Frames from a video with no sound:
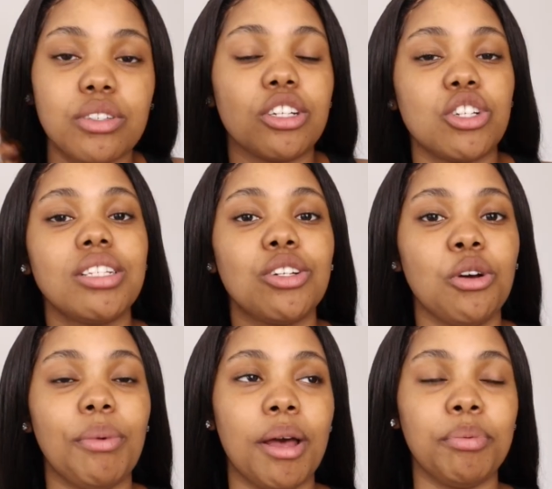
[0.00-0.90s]
So the Trusted
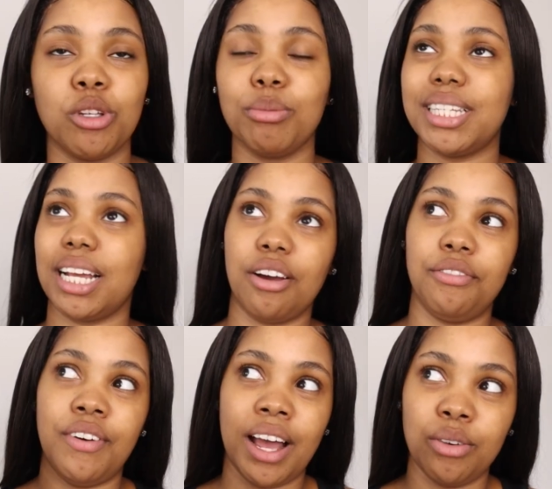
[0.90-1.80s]
Home app is almost like a
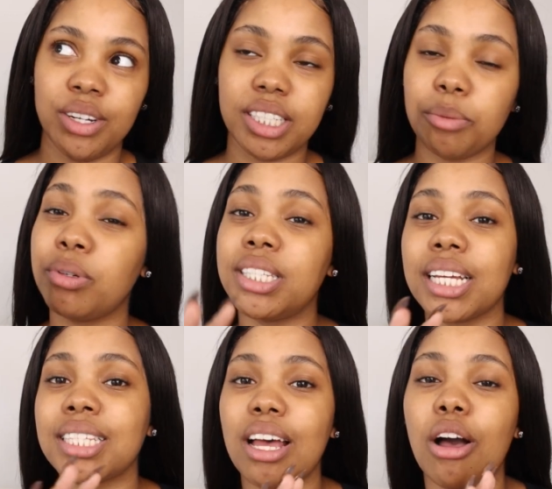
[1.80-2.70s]
virus
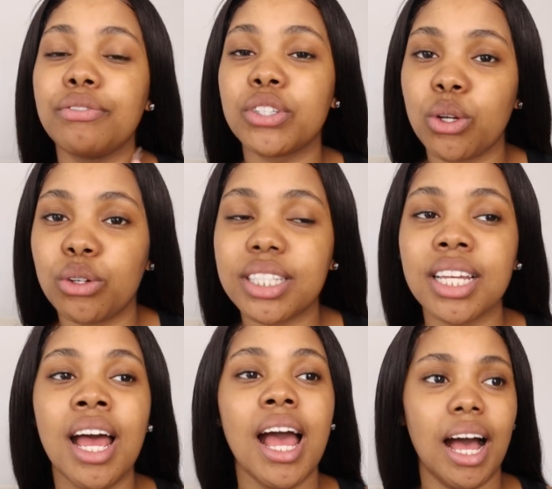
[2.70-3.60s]
protector of sorts,
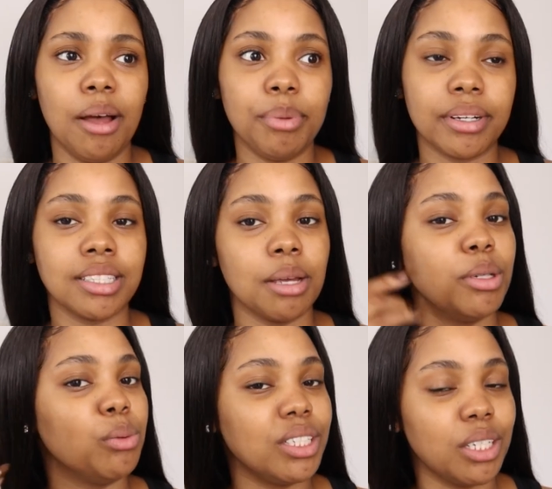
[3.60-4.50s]
because I
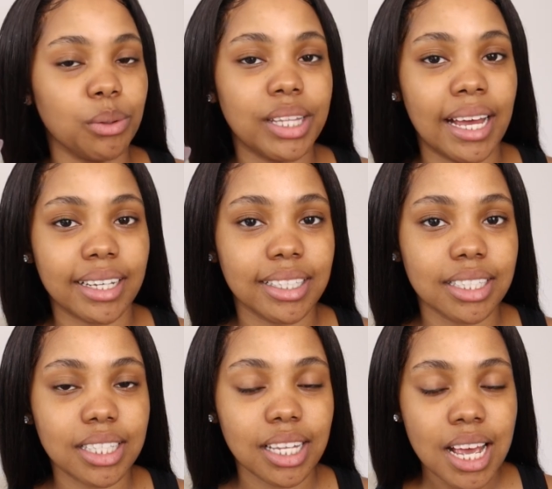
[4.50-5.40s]
mean, we deal with
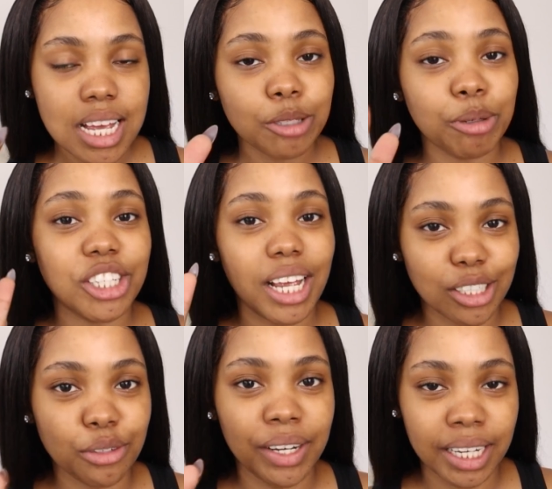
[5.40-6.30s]
hackers, especially
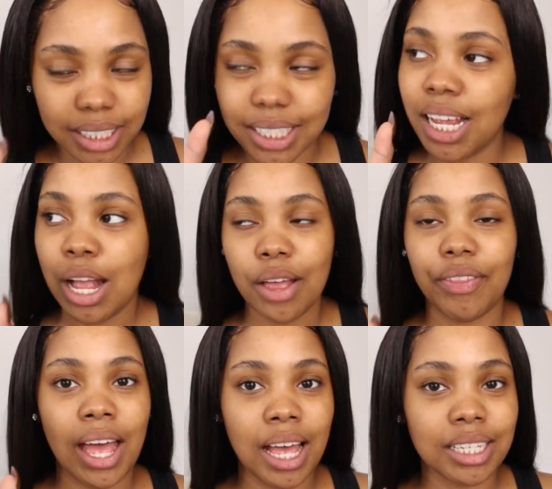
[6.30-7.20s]
as of late.
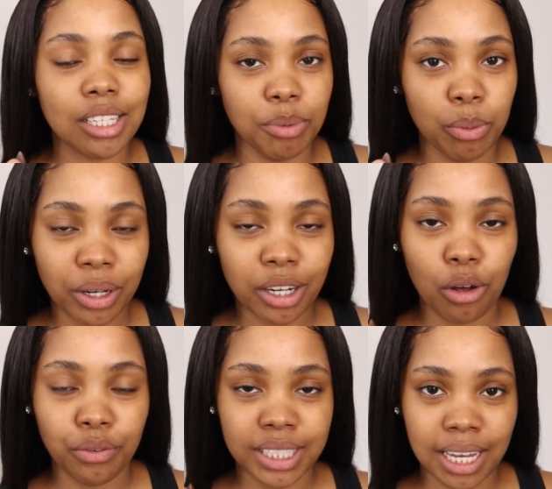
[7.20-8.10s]
The hackers have been working
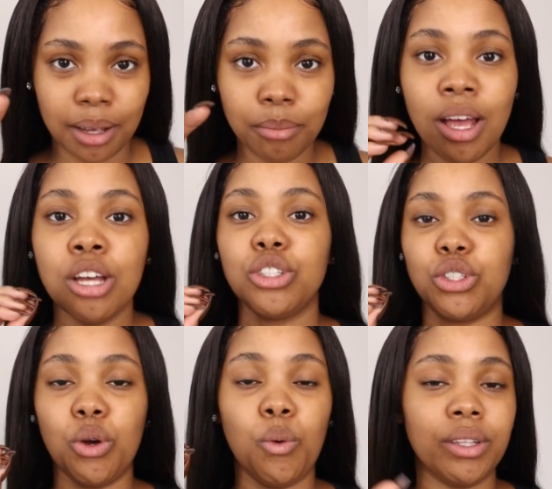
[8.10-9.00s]
overtime.
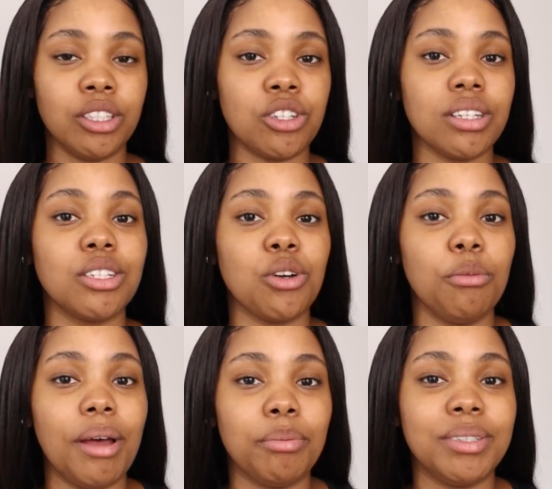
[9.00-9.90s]
So what the Trusted
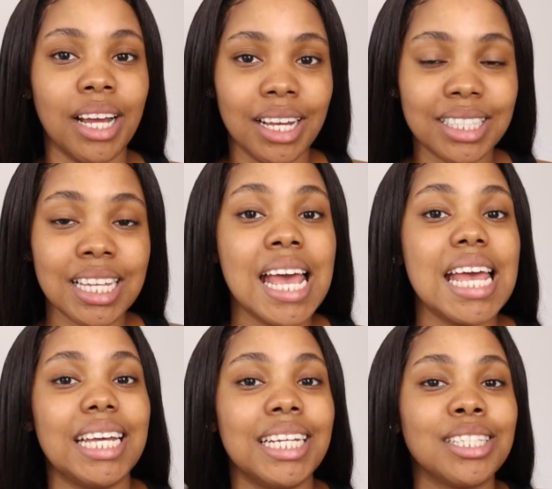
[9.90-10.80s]
Home app does,
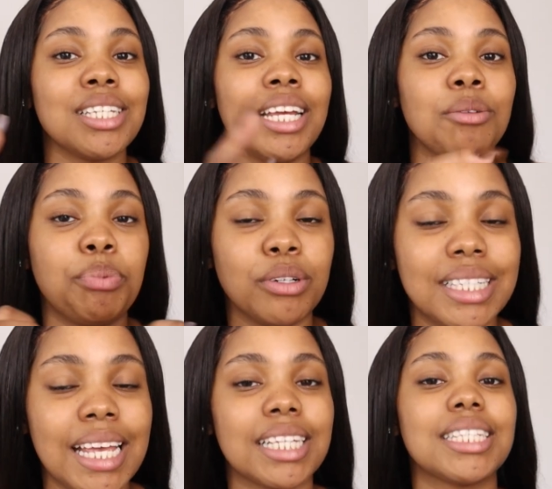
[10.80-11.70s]
it
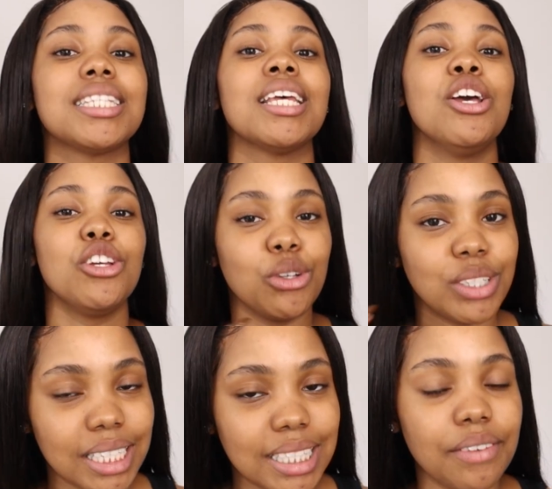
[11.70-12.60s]
protects your
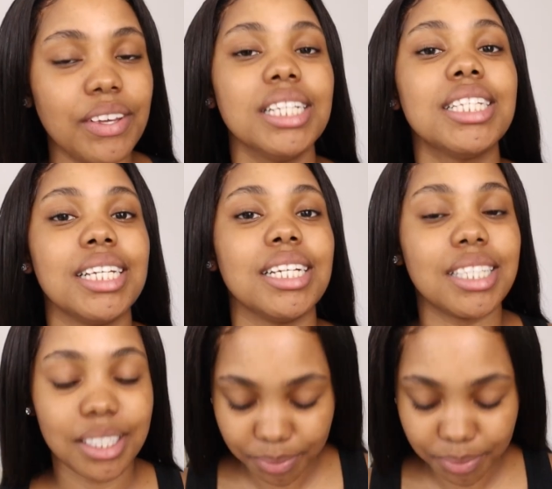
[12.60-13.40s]
DStv Internet.